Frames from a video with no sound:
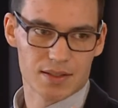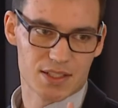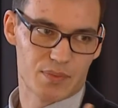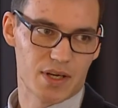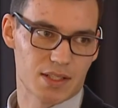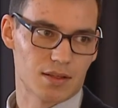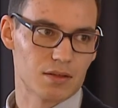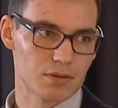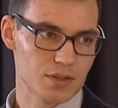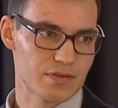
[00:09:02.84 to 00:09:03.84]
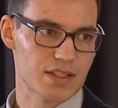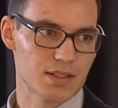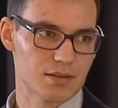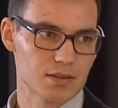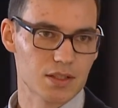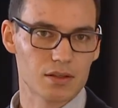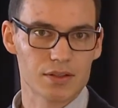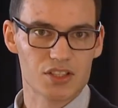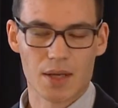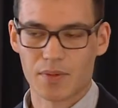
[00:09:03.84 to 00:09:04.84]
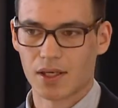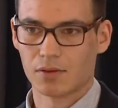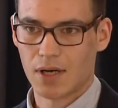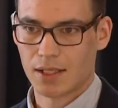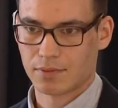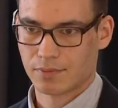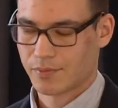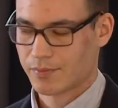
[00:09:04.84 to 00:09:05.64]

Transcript: that is present on those vesicles called DryPican-1.